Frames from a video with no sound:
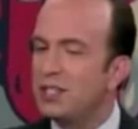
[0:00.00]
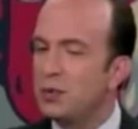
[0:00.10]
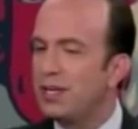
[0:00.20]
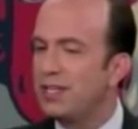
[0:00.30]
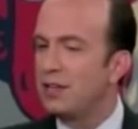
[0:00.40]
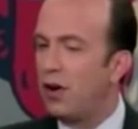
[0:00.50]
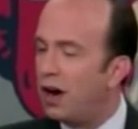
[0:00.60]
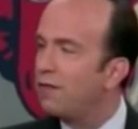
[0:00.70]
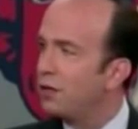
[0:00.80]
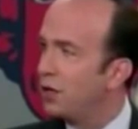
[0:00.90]
Well, this is what is
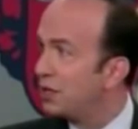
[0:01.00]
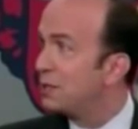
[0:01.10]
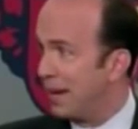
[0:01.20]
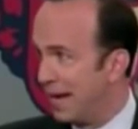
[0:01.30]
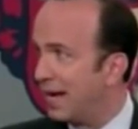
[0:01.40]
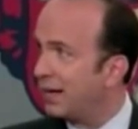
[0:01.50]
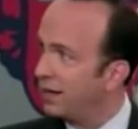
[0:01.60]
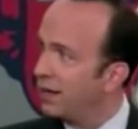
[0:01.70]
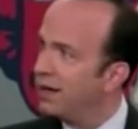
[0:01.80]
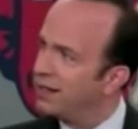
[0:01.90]
often known as
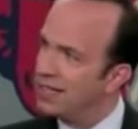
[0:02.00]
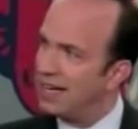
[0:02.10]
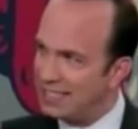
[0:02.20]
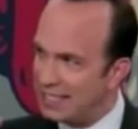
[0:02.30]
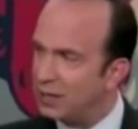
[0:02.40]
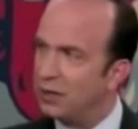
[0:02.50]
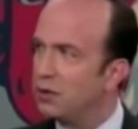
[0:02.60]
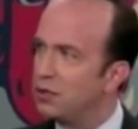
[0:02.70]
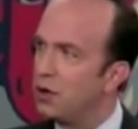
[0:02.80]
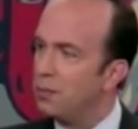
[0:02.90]
panic. It's not a
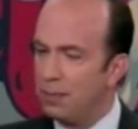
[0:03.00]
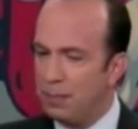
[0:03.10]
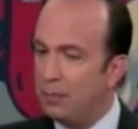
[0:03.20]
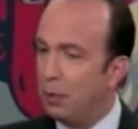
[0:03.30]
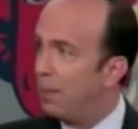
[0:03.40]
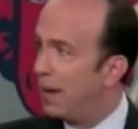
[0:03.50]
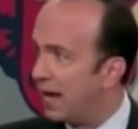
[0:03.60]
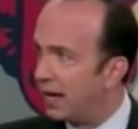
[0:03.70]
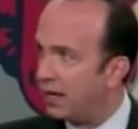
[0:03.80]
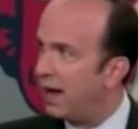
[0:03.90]
technical term, but people
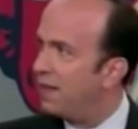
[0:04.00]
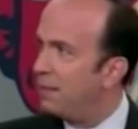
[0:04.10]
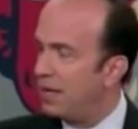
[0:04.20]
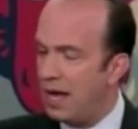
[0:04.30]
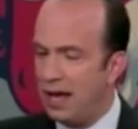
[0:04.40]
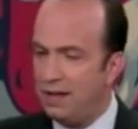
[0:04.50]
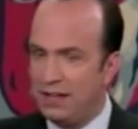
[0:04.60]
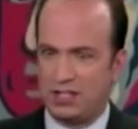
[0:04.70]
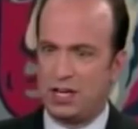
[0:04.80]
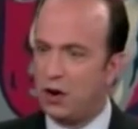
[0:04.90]
panic and they
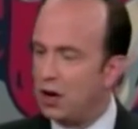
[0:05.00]
behave